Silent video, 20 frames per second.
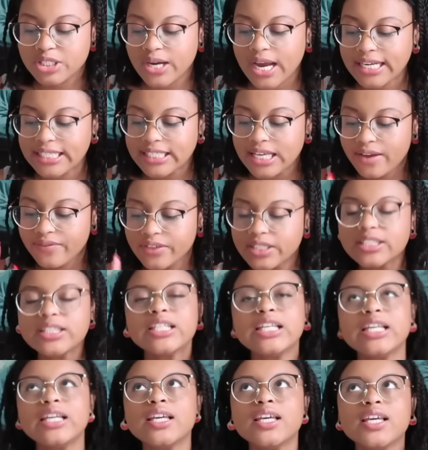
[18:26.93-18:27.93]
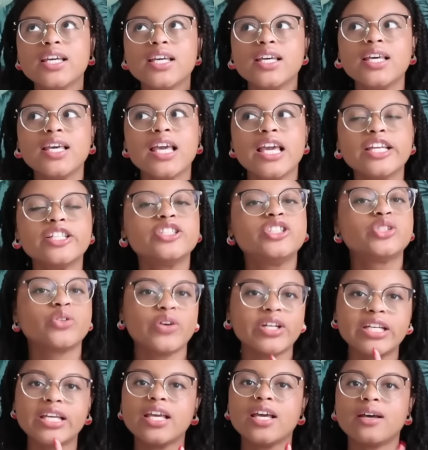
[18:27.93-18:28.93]
So I definitely
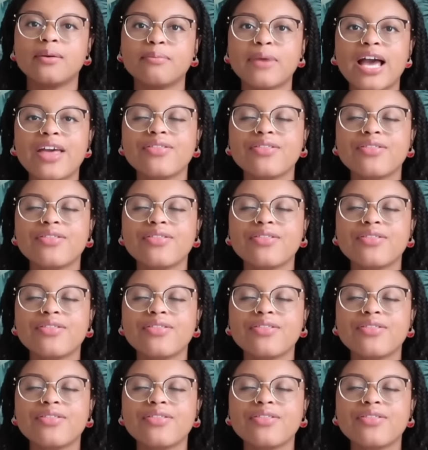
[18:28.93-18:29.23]
enjoyed him.